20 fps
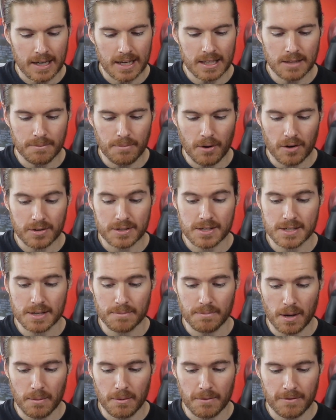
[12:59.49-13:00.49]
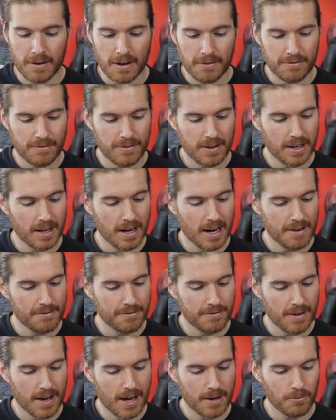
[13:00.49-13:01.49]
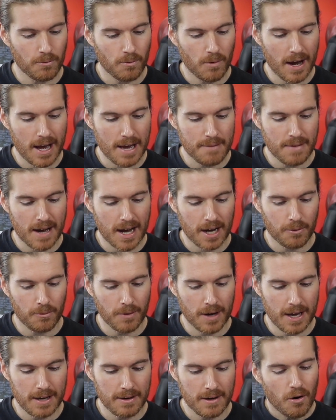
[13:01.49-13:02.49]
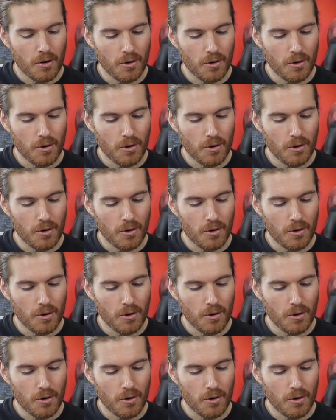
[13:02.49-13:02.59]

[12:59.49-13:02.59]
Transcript: In the box is a Boba Fett figure I found way back when.